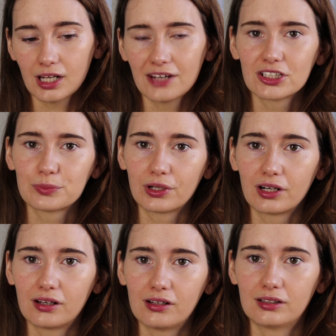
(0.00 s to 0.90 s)
I'll just put
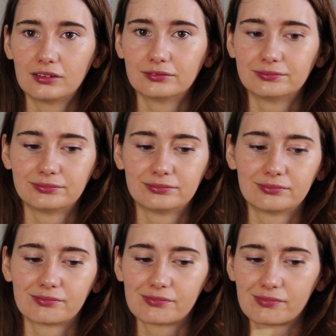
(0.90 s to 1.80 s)
it on
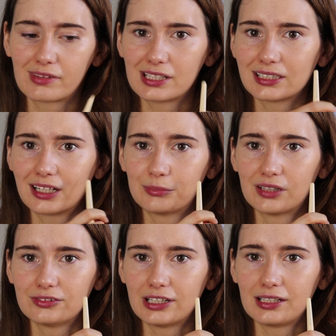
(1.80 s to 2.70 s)
this side of
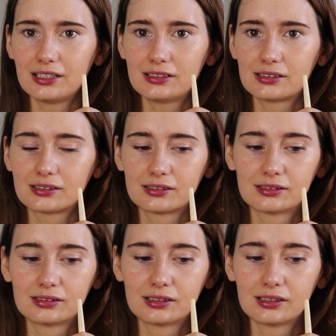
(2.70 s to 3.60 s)
my face.
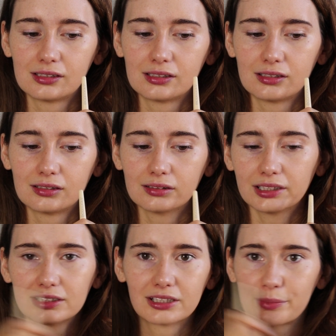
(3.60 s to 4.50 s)

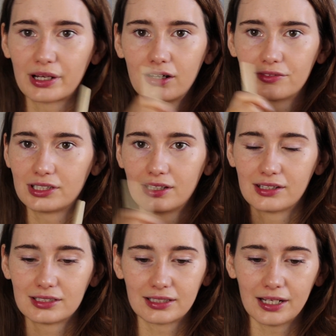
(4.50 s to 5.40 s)
It does look better obviously
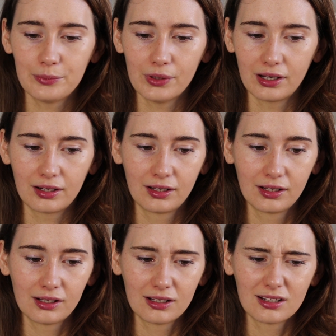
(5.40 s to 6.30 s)
than this side, but
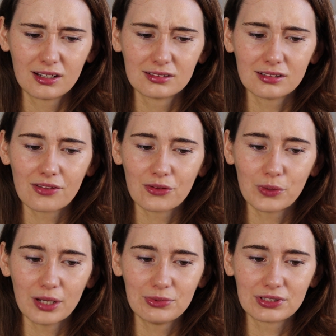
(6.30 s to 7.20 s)
on the
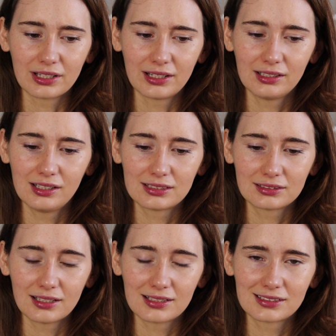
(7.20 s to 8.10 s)
website it
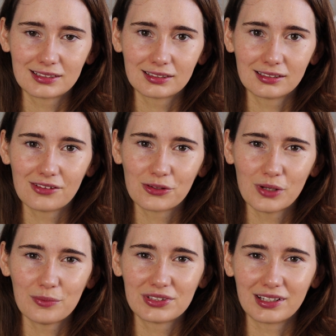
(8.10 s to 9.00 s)
says
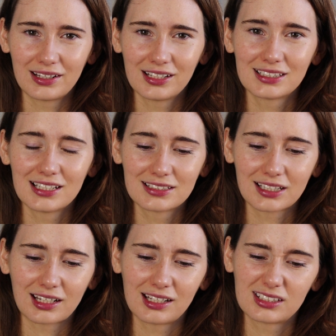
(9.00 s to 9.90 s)

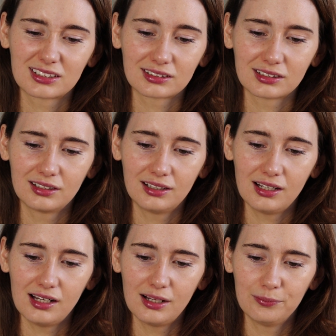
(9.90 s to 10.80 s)
that it's
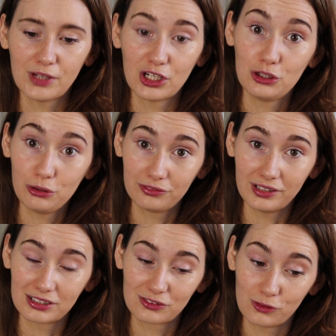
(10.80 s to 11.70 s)
a new
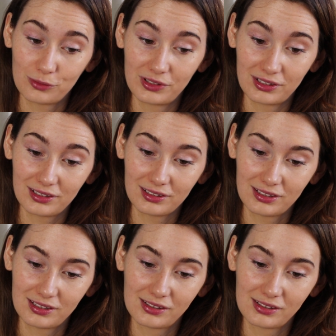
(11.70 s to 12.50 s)
advanced formula,